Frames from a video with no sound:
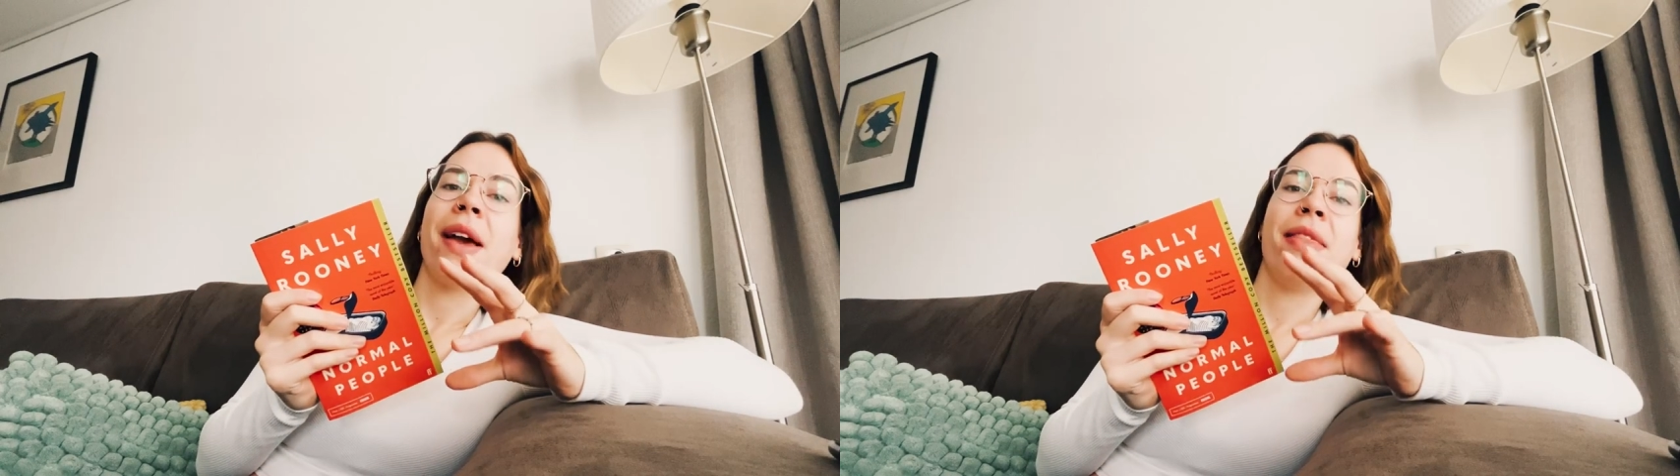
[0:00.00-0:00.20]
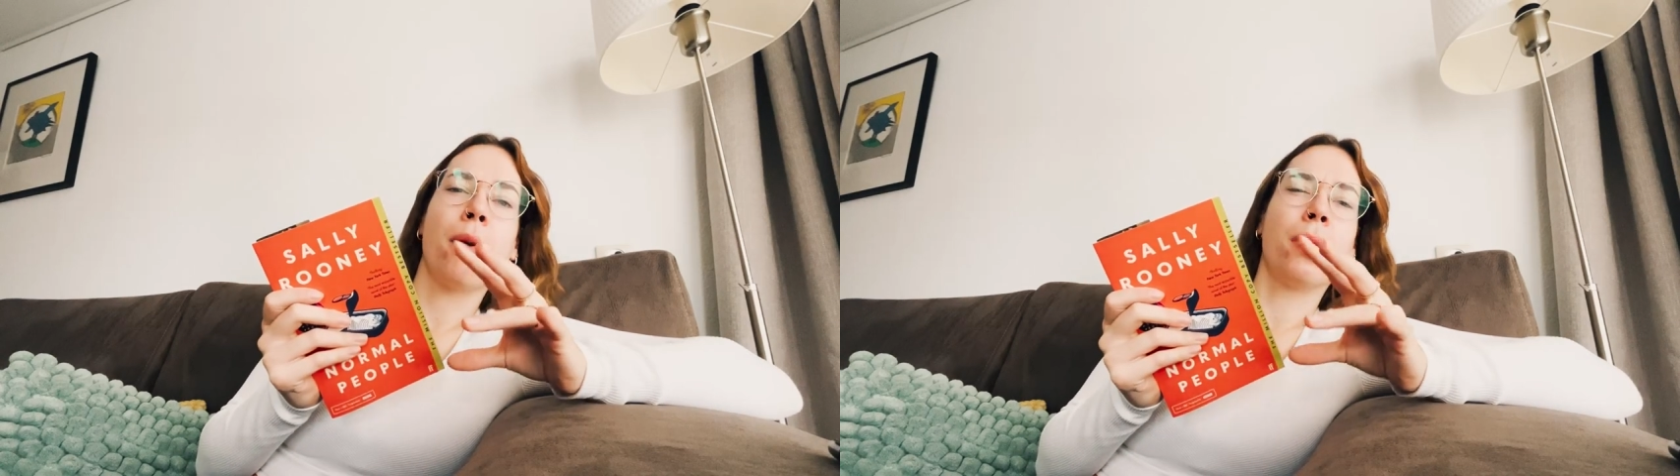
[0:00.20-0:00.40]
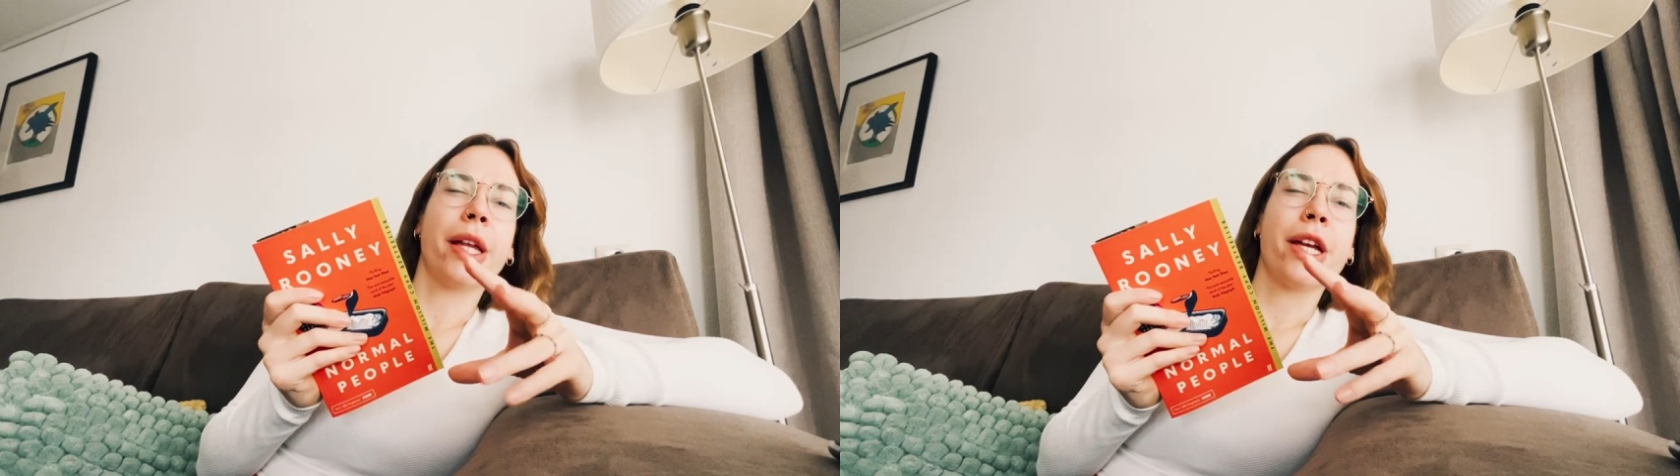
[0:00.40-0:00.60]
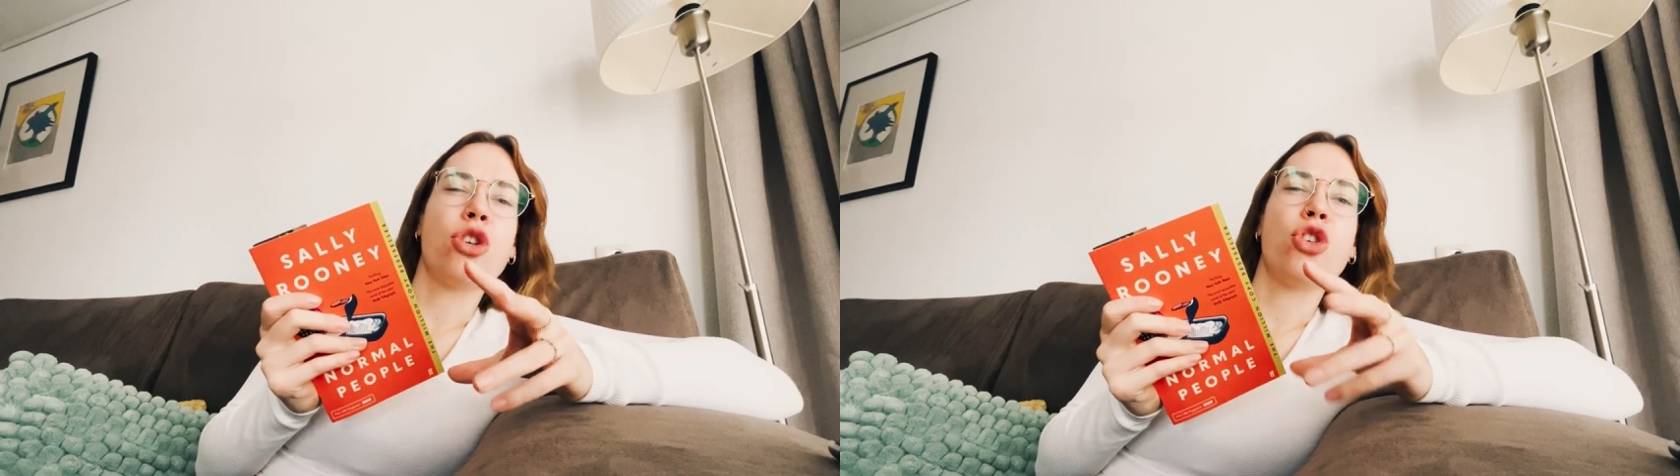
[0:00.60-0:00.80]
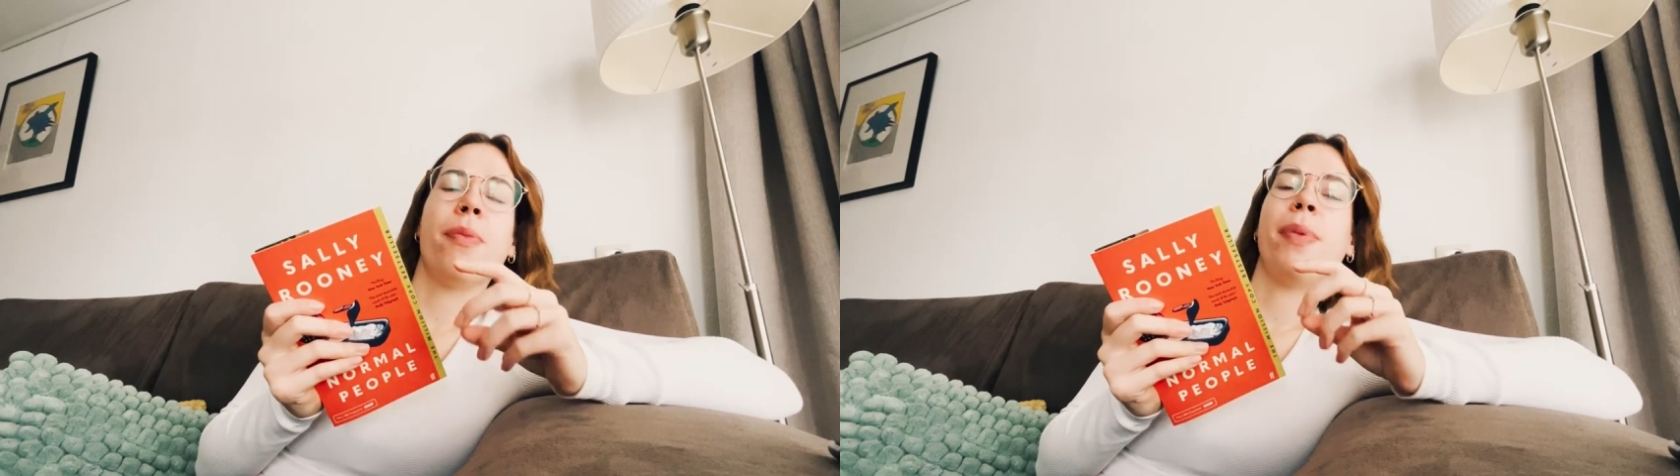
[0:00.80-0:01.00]
and their
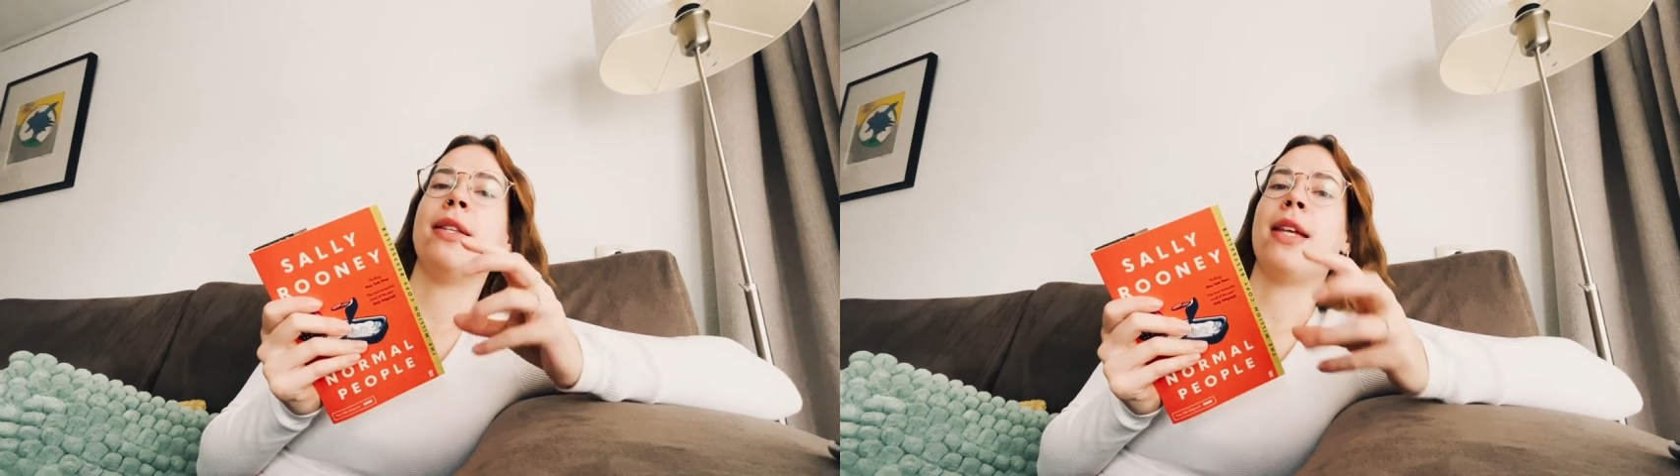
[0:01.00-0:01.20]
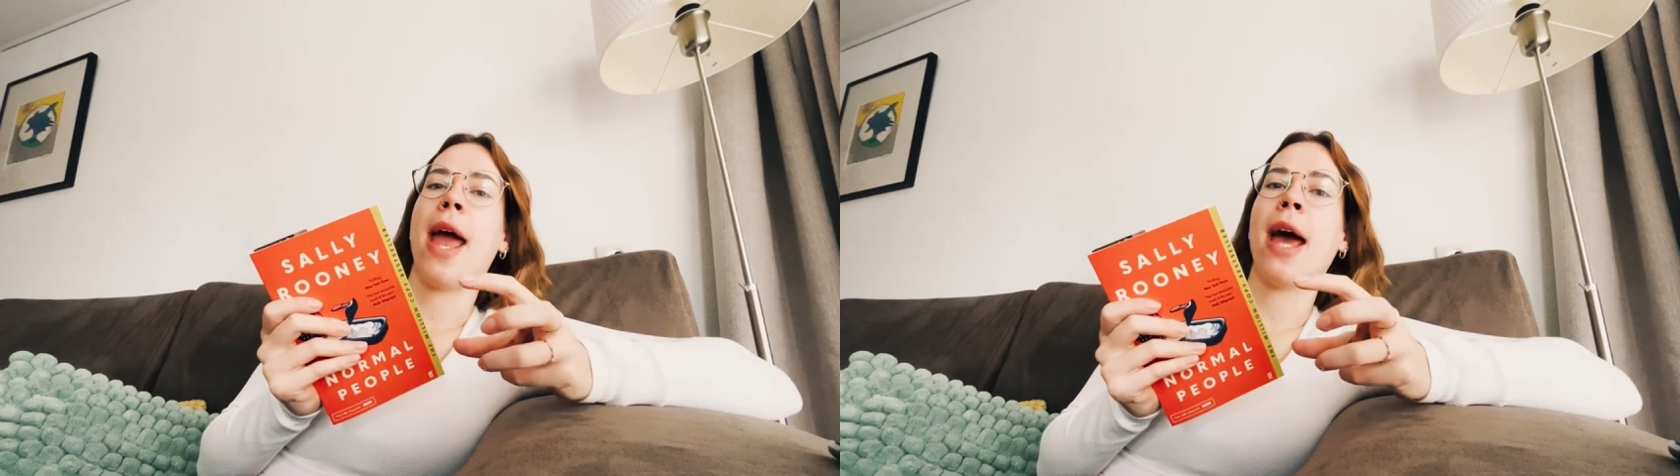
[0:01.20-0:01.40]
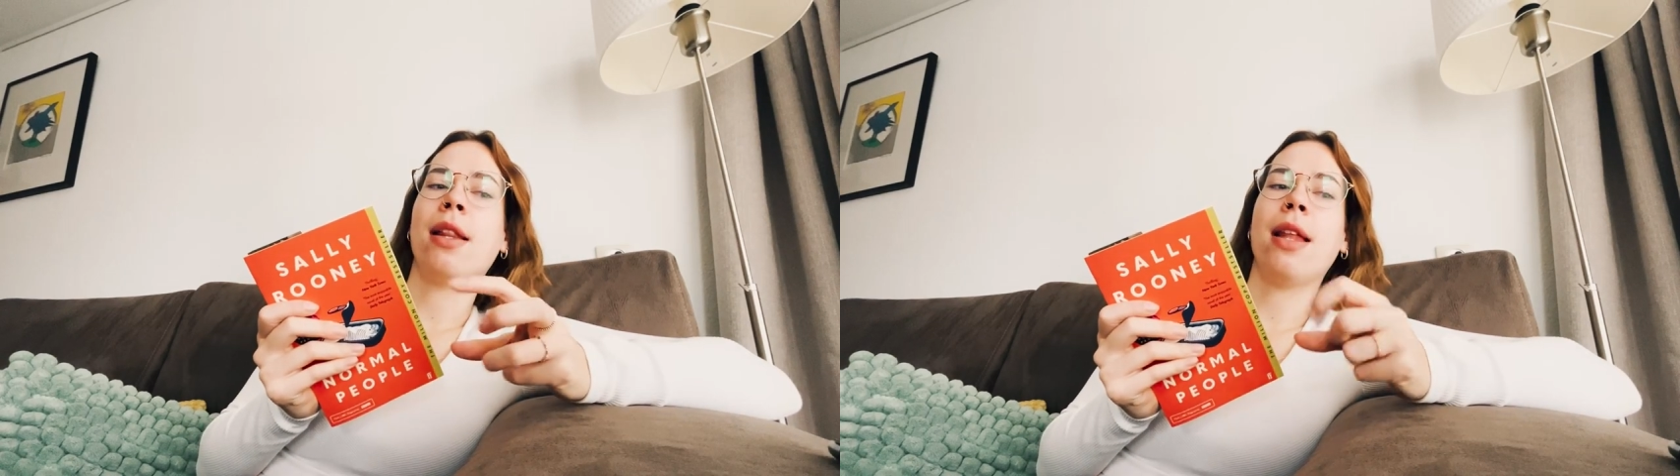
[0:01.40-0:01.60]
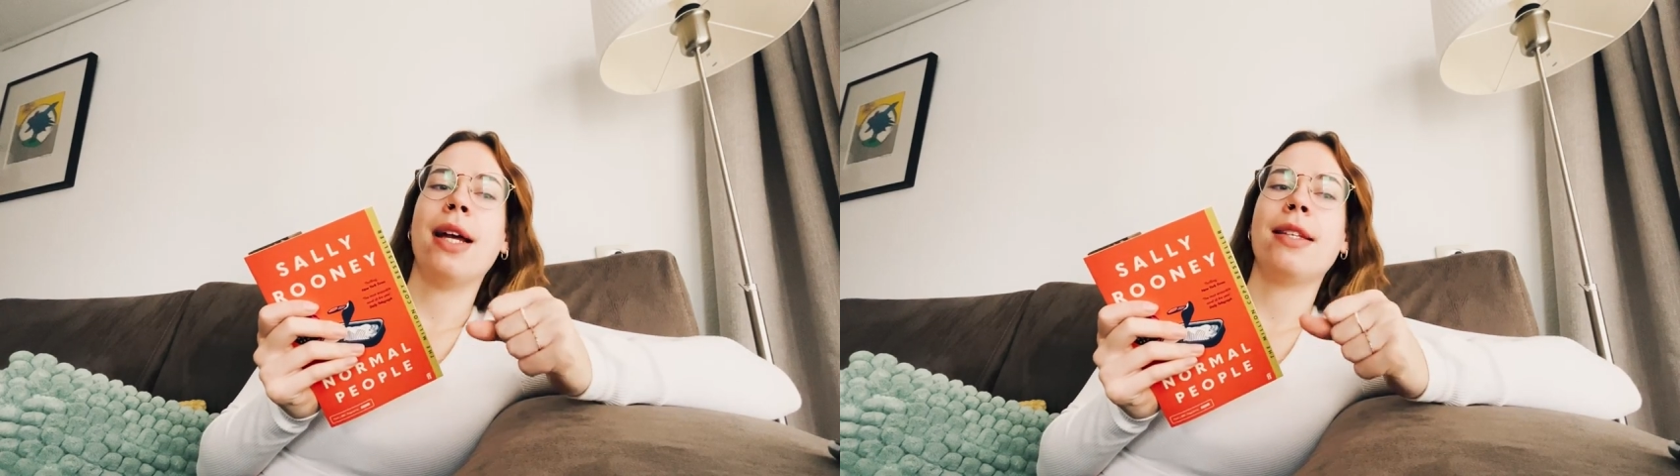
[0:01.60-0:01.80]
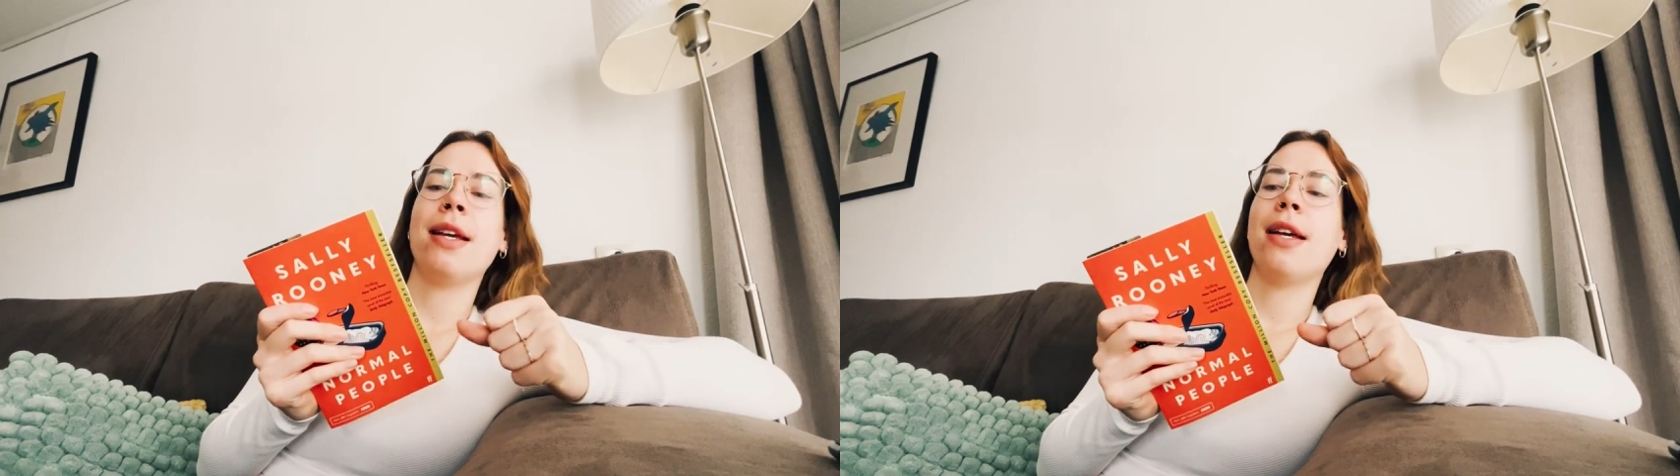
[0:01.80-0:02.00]
relationship and to
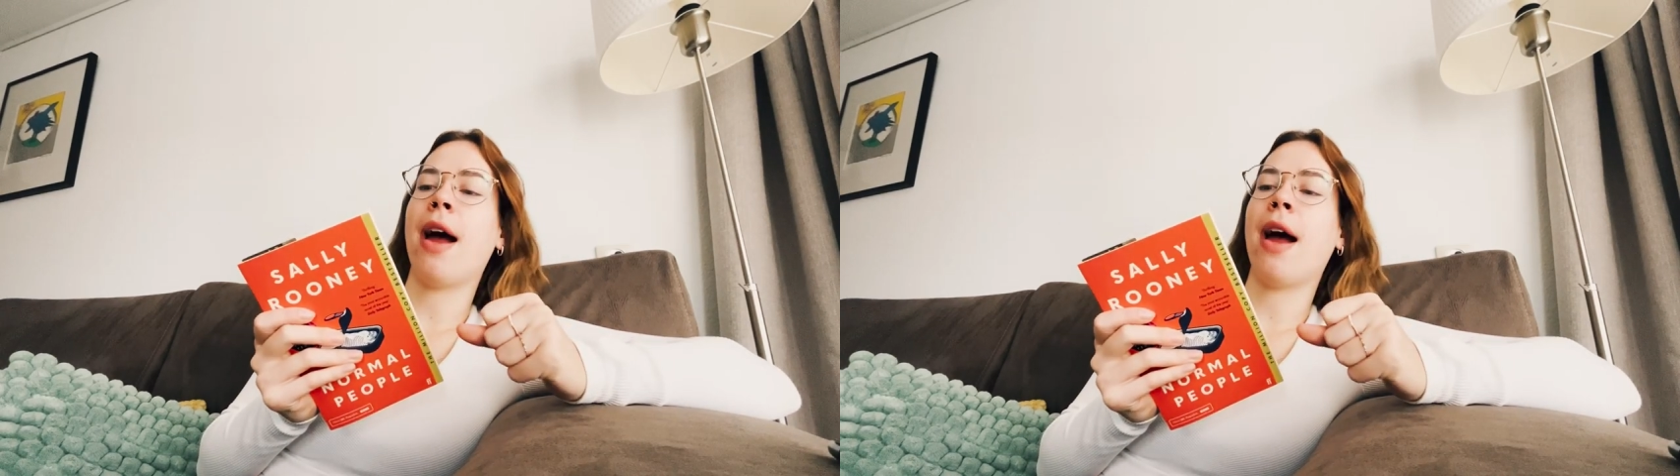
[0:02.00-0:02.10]
analyze it.